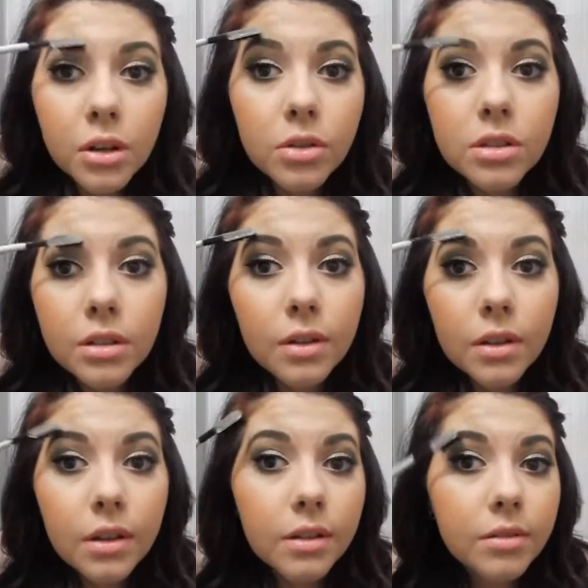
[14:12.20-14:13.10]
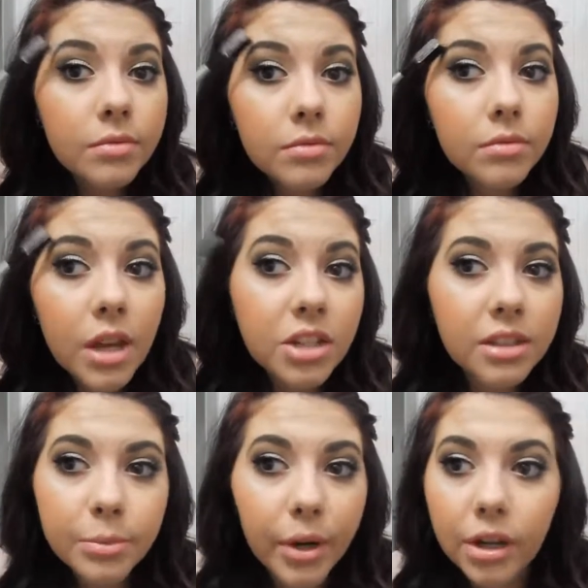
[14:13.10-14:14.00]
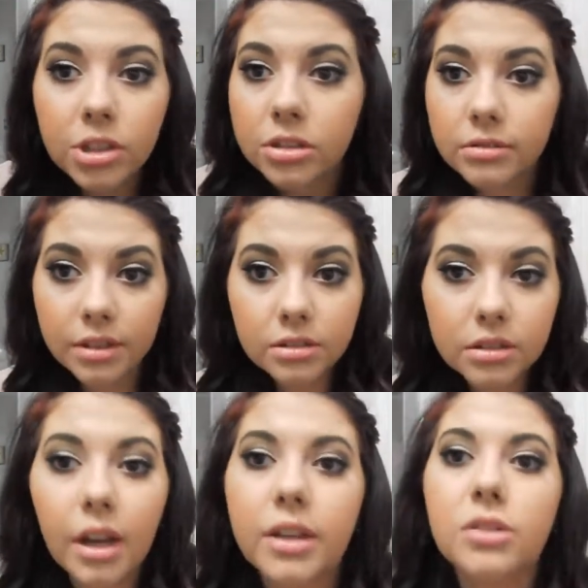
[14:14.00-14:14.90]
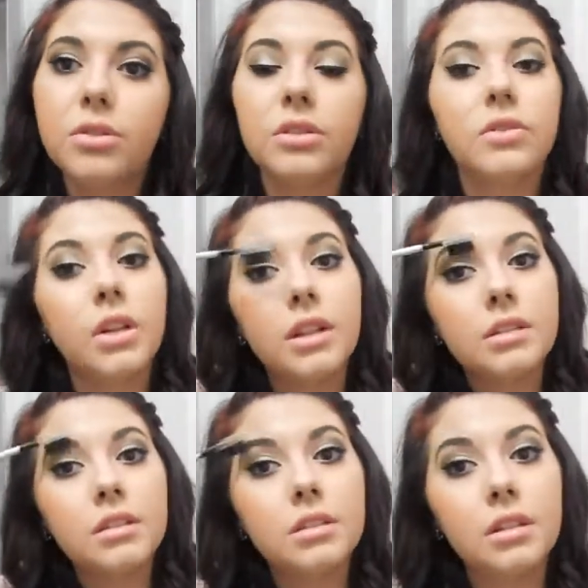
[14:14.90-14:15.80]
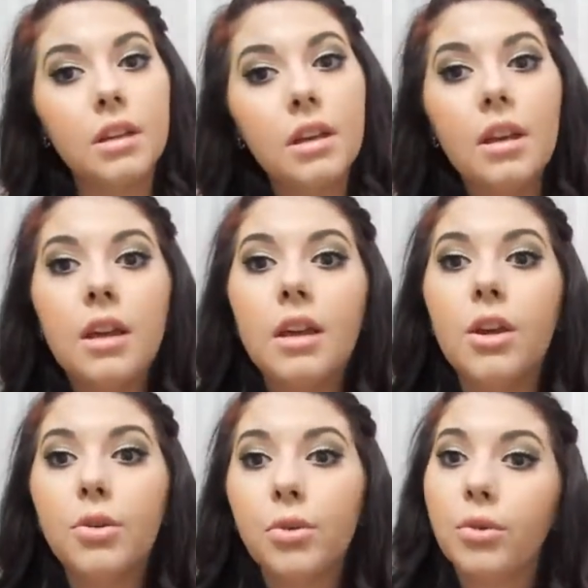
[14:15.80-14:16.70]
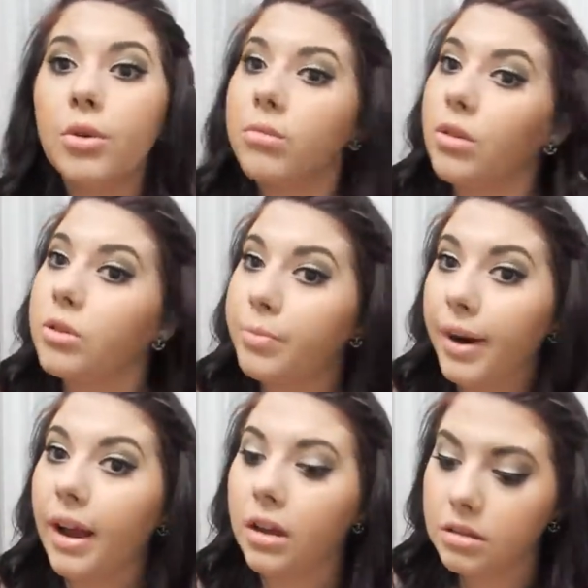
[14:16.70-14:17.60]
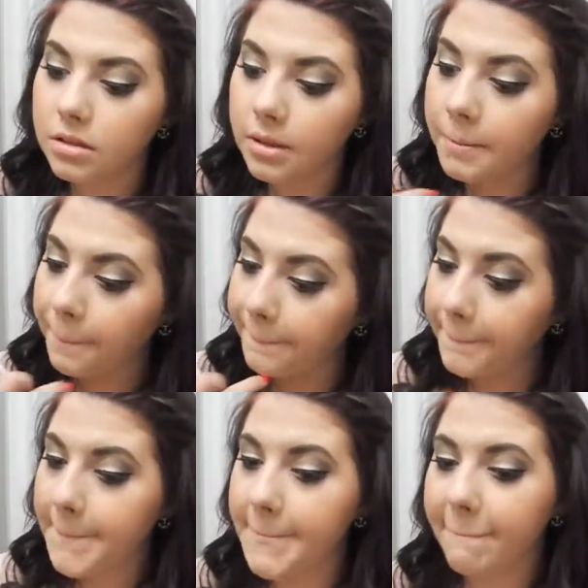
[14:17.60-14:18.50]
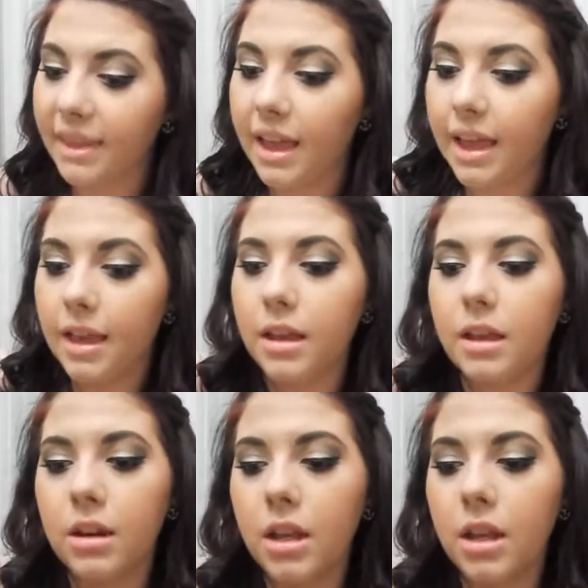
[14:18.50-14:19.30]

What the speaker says: It's just a brush. All you use it for is just to groom those brows. And